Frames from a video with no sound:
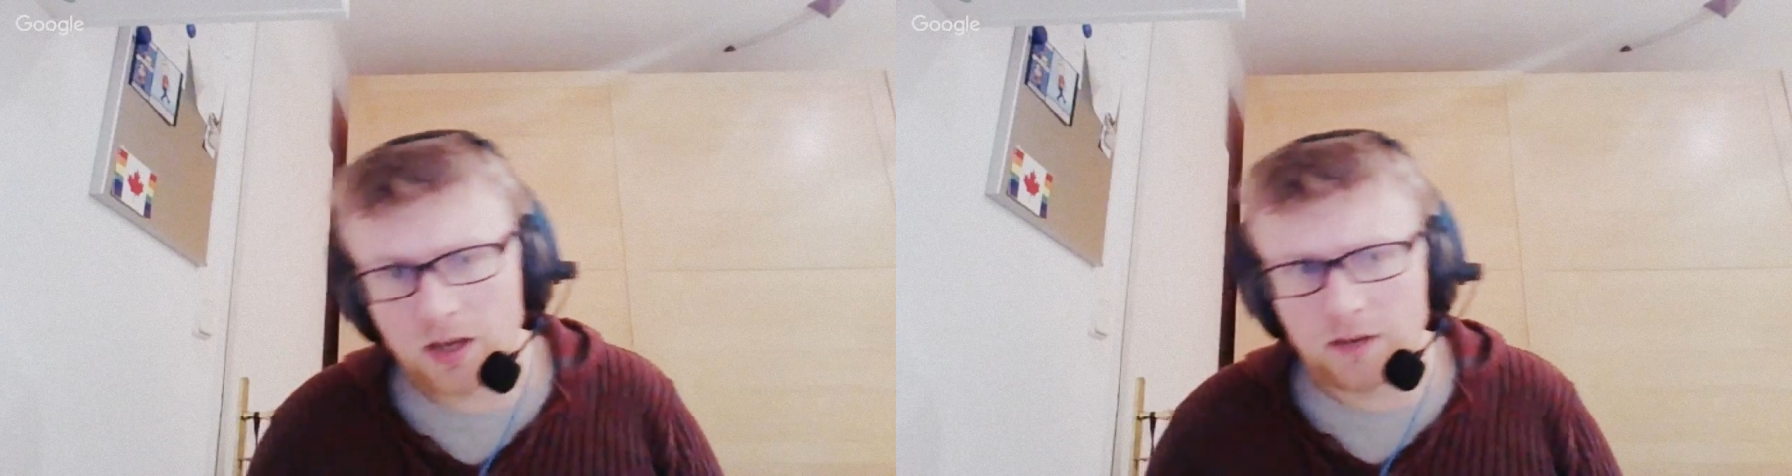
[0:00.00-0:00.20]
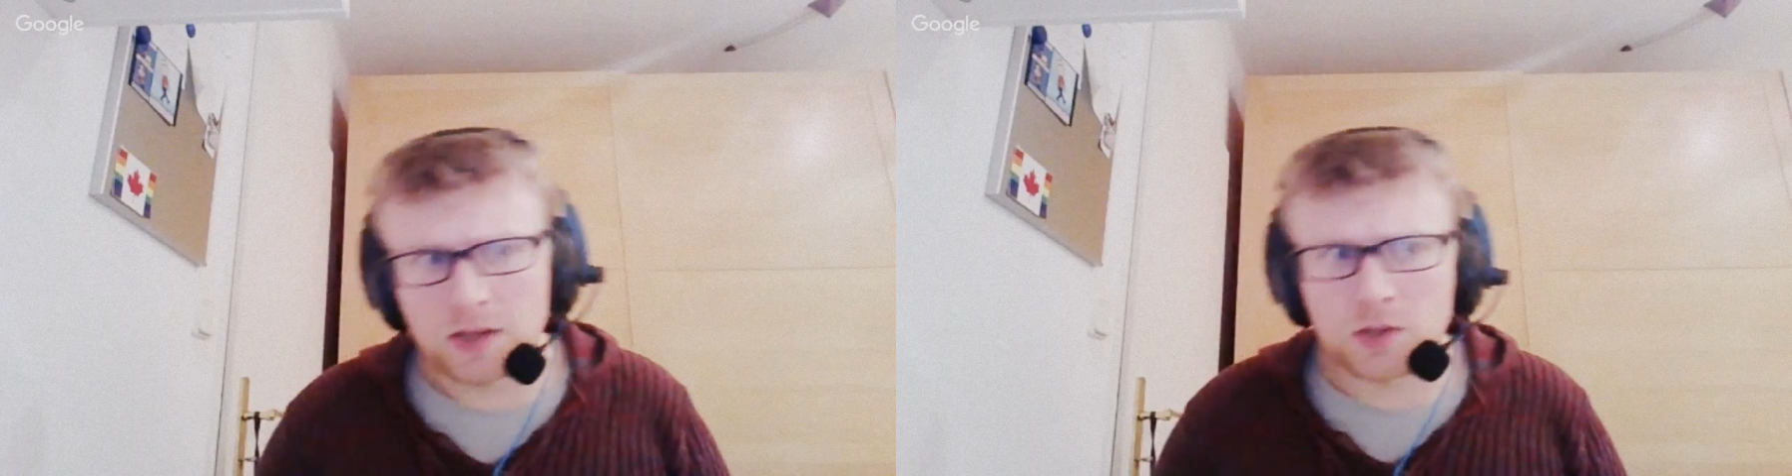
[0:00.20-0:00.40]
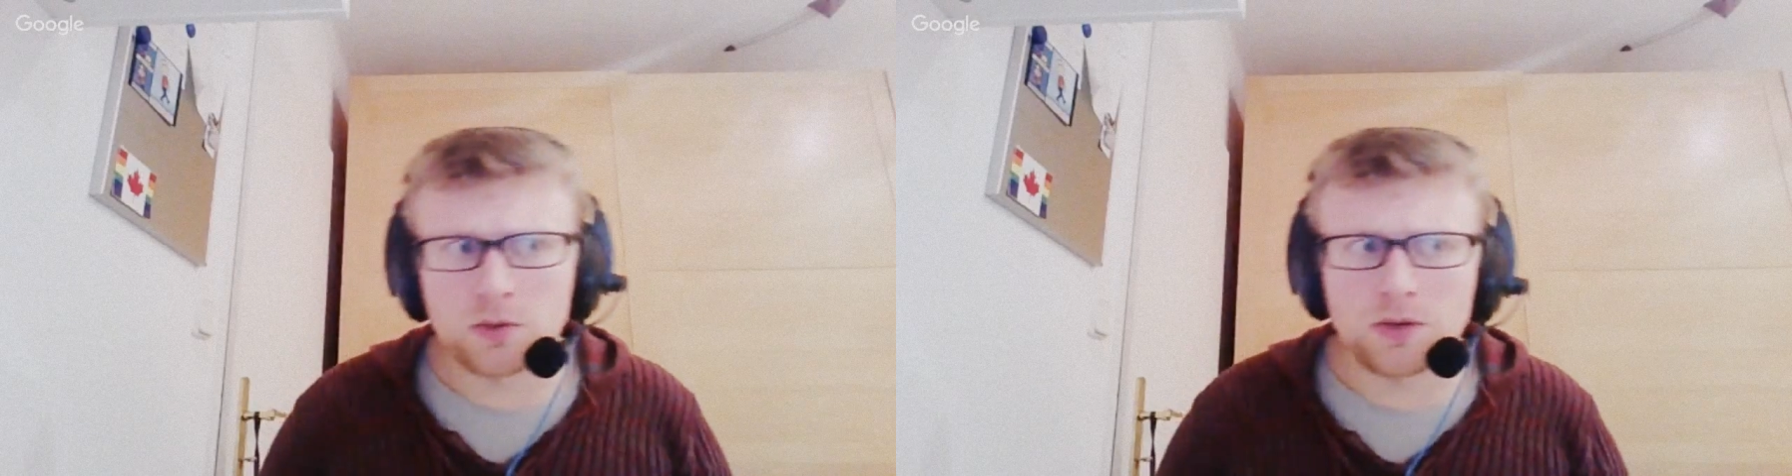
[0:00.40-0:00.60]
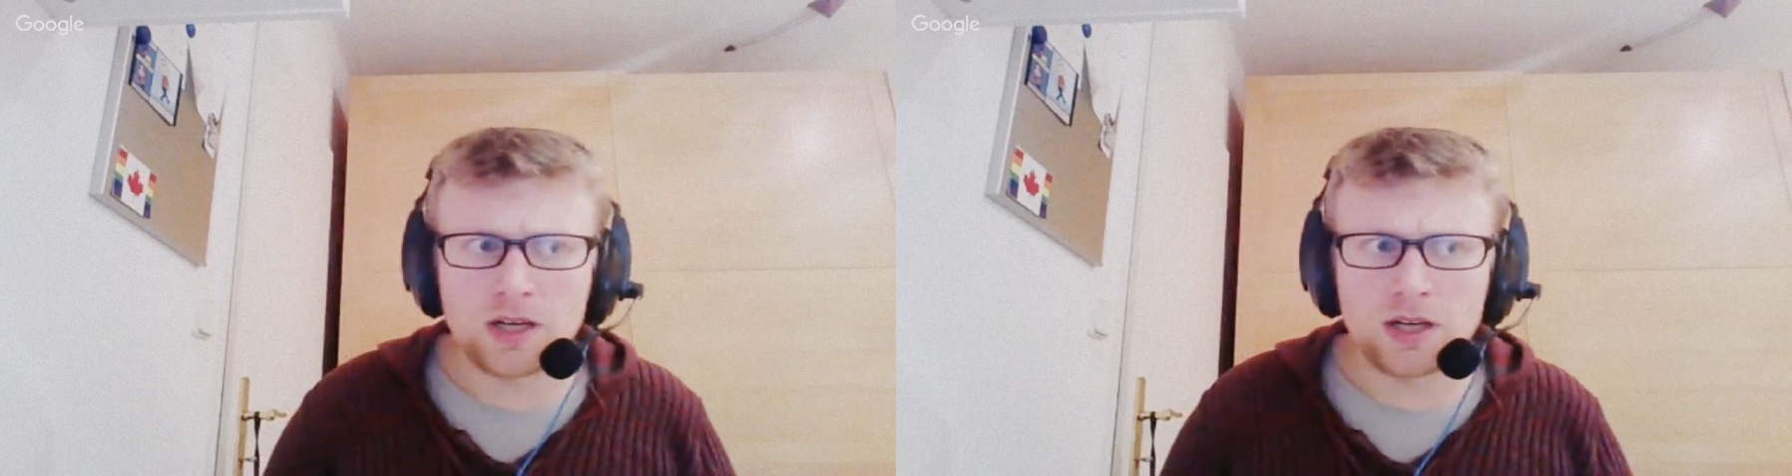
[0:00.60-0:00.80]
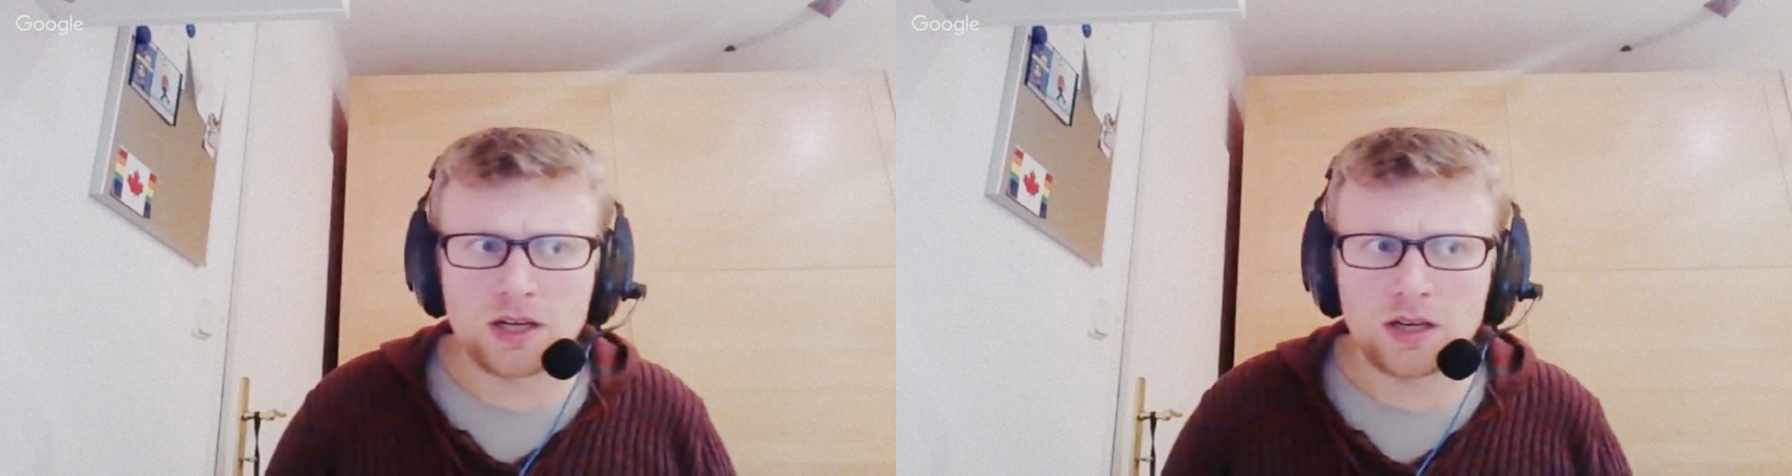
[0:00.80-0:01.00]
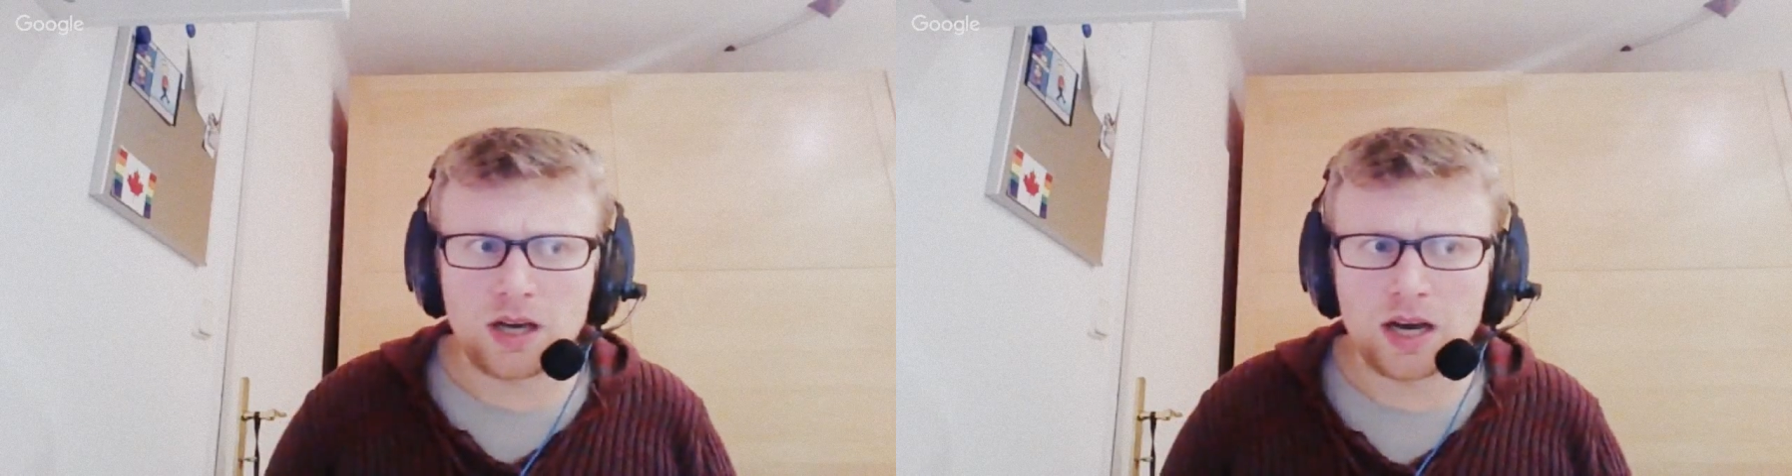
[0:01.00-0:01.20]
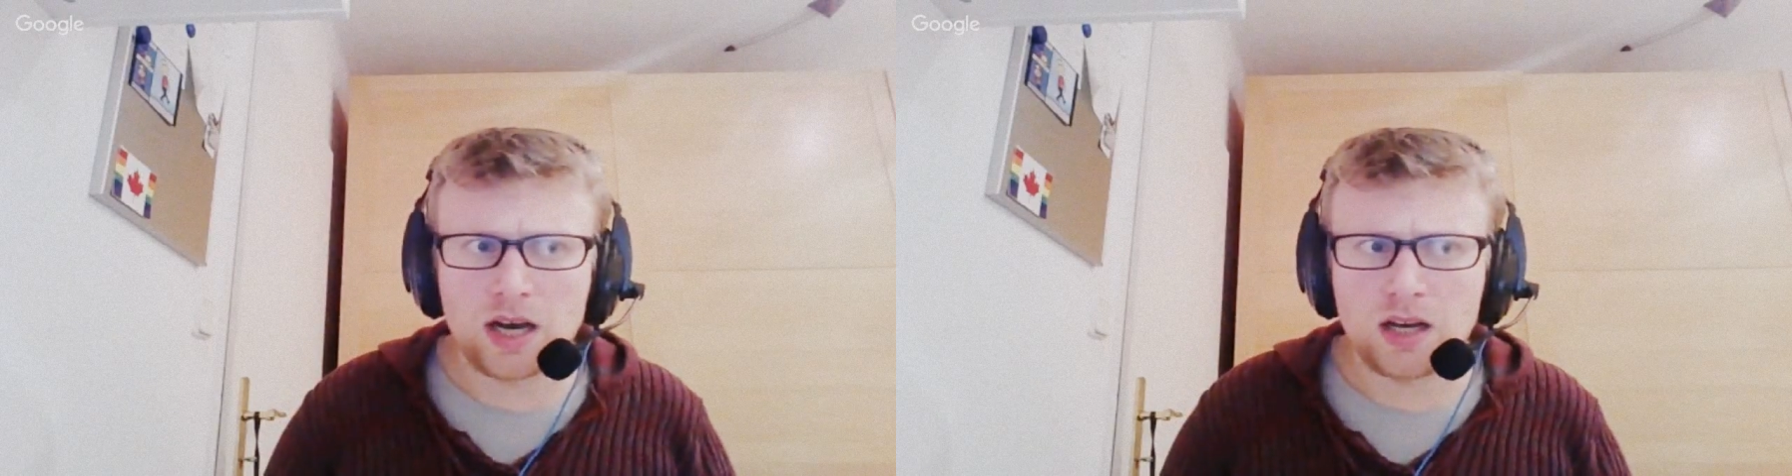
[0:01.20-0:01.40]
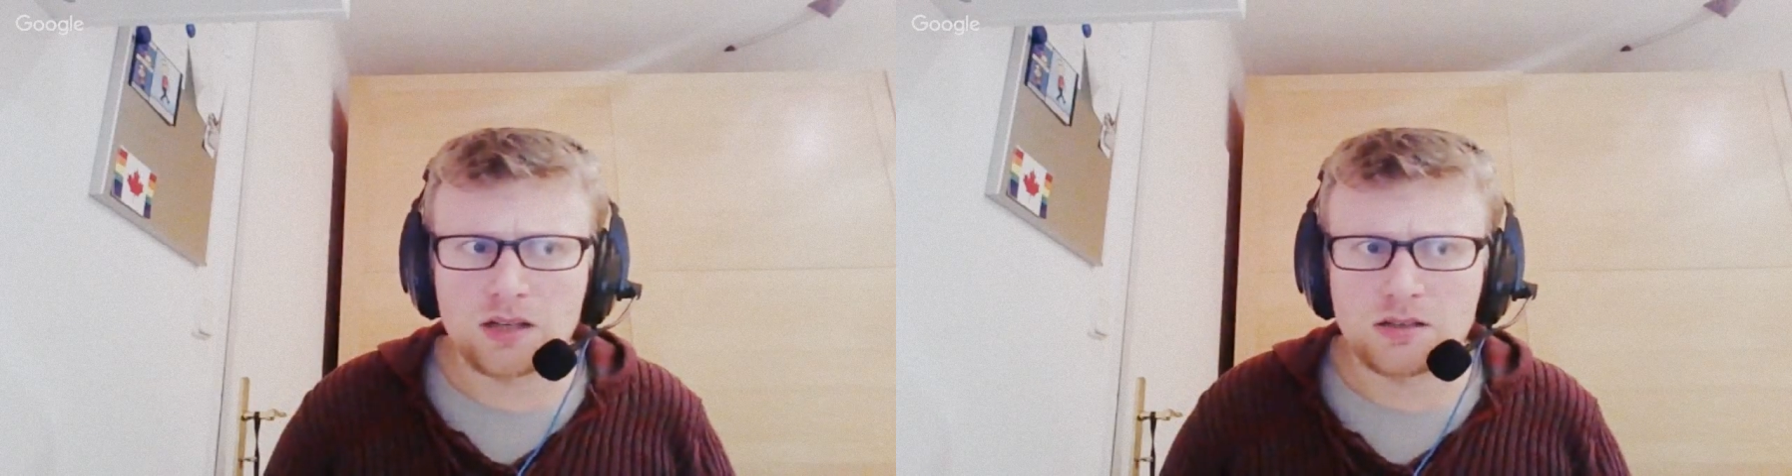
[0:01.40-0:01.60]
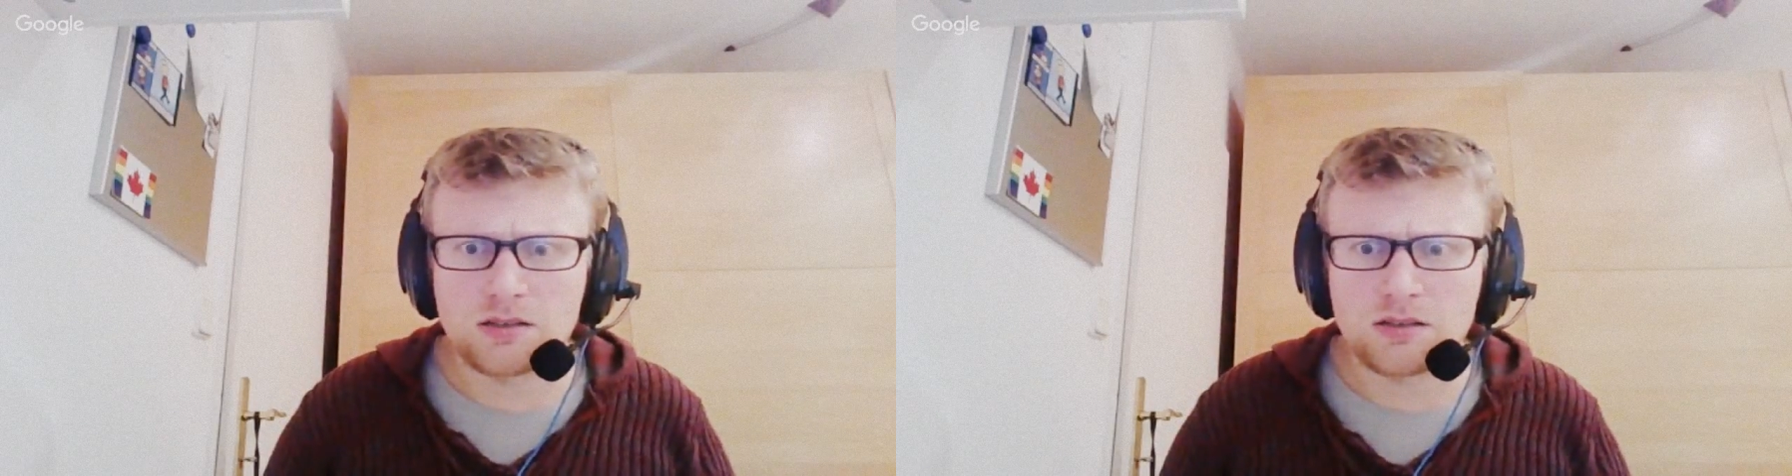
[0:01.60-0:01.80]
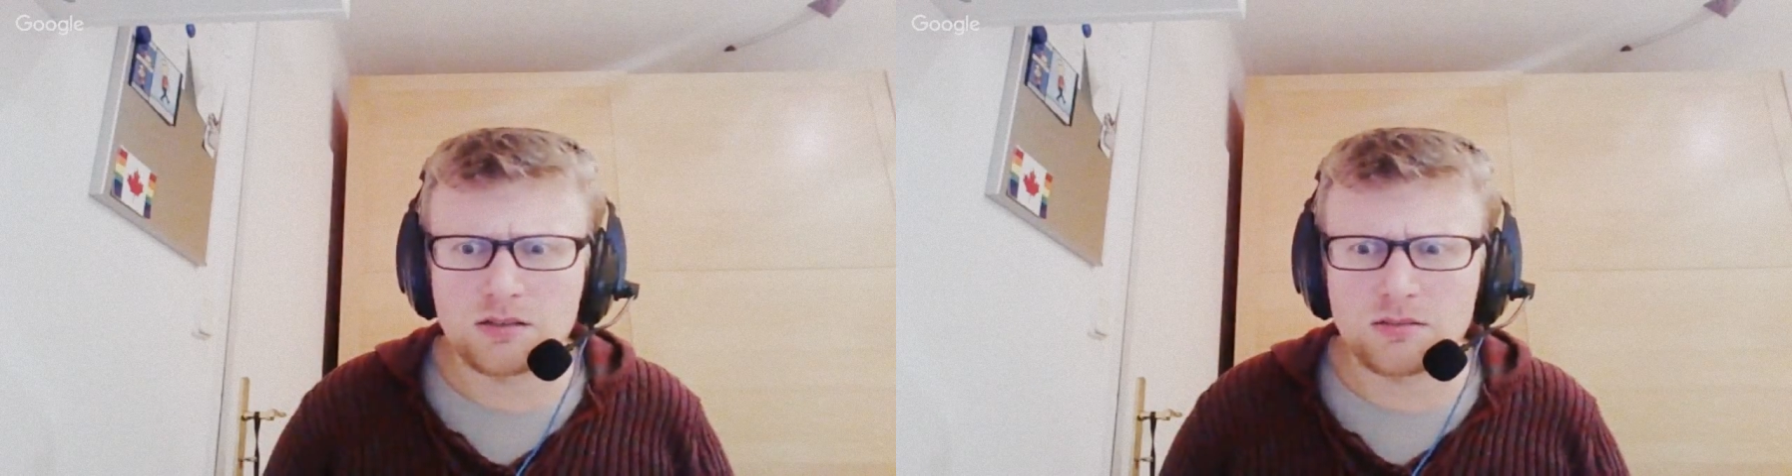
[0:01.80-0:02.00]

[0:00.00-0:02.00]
Victoria has